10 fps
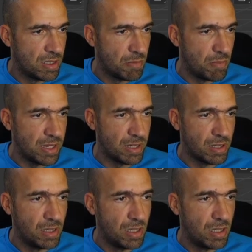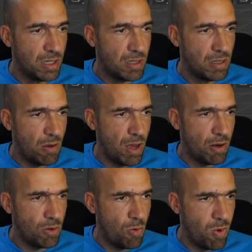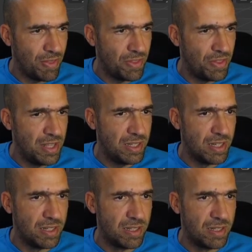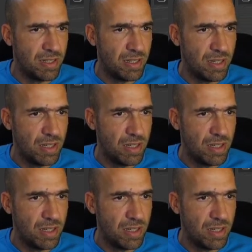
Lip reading: It's amazing. Now, I don't know what this is.